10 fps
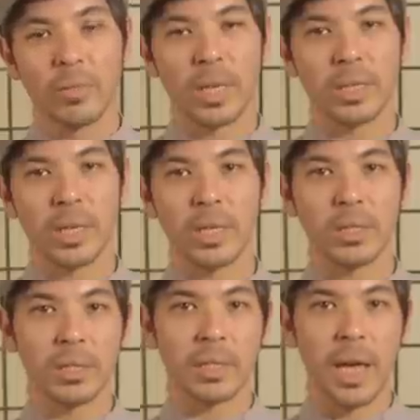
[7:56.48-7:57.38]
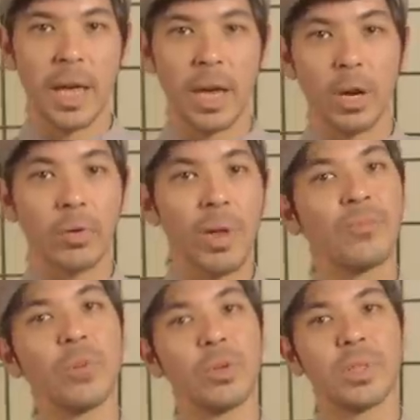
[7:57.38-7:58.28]
pressing it into, say, a
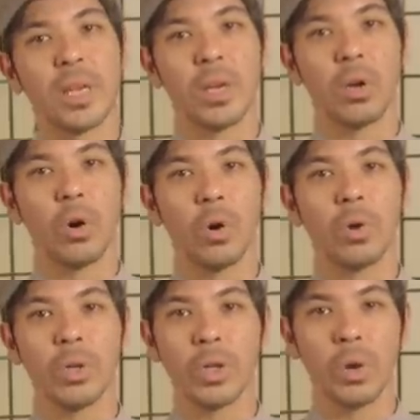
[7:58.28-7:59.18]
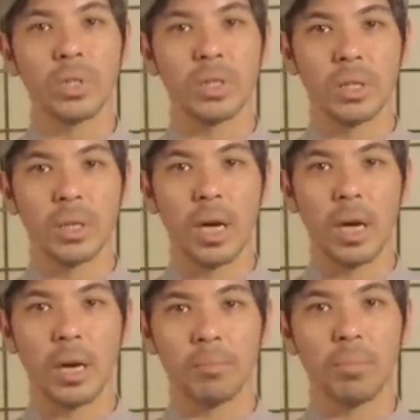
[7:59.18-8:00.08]
grapefruit, taking a whole youzi
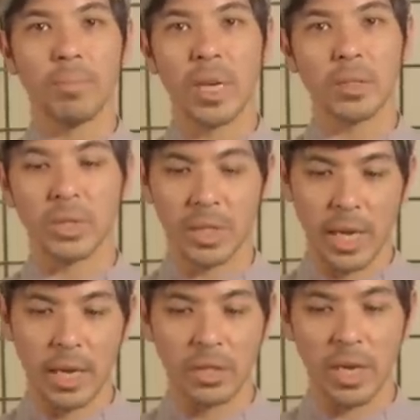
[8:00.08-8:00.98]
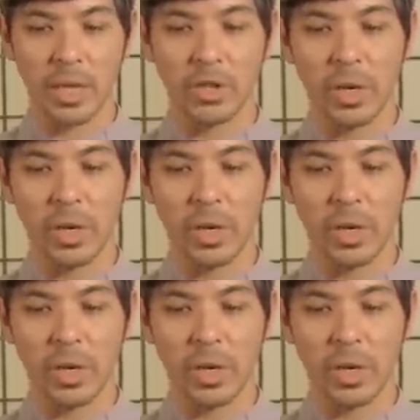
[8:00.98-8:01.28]
uh, pomelo skin and